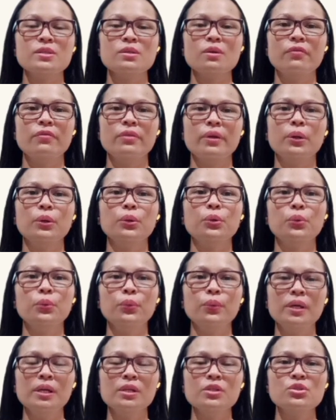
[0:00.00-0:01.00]
of their
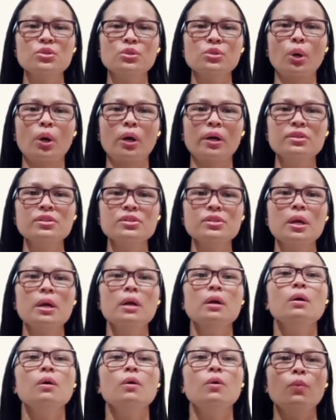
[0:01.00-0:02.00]
Korean stars
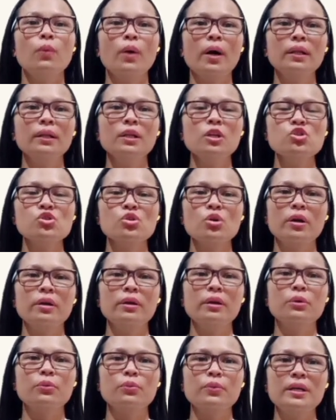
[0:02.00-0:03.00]
while
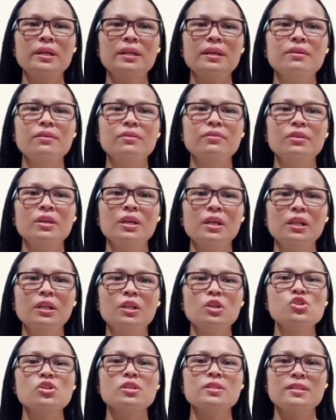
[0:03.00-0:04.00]
enjoying reading
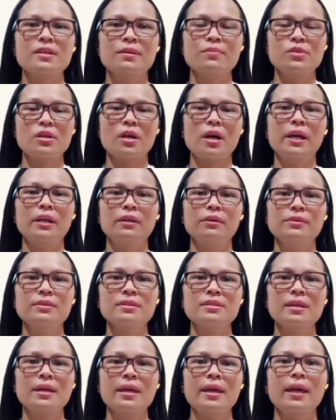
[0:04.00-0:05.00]
English
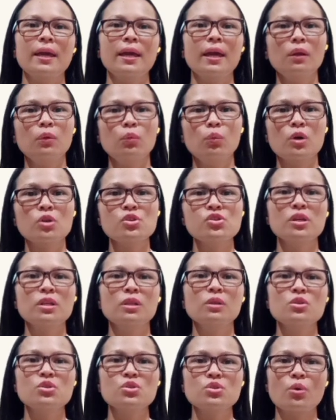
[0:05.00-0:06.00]
subtitles and watching
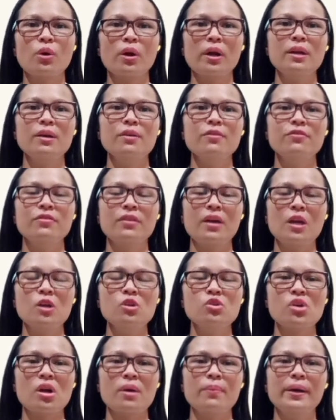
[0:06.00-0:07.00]
the story of K
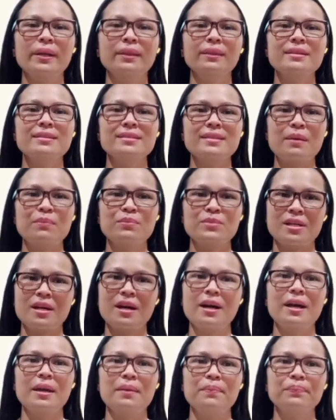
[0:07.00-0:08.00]
drama at the same
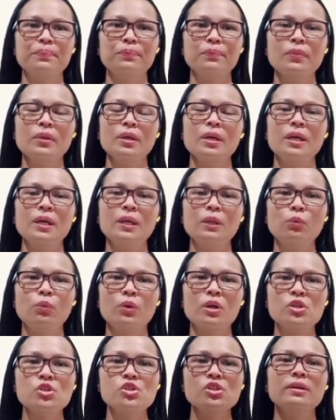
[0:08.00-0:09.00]
time, in
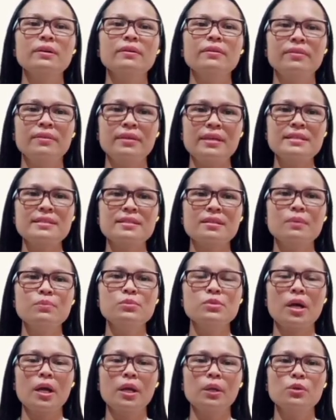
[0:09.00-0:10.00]
which these
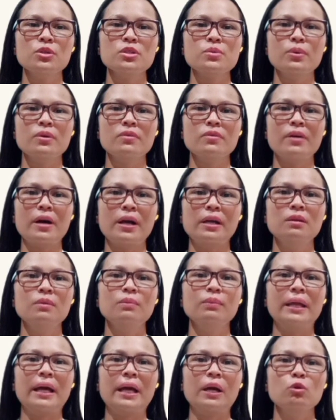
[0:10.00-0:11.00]
subtitles provide them
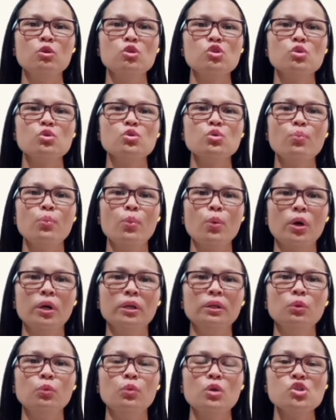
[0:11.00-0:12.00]
language support,
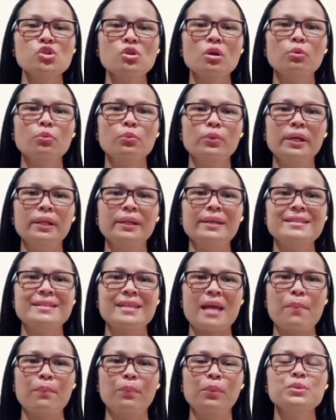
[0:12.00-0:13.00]
which are real
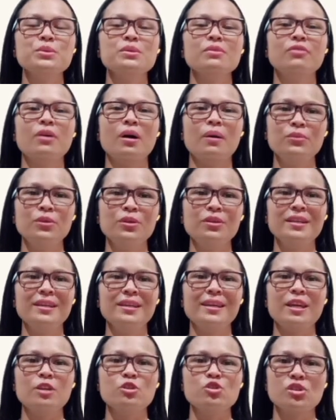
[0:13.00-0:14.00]
examples of
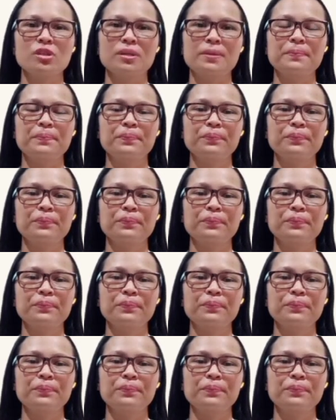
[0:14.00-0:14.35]
communication.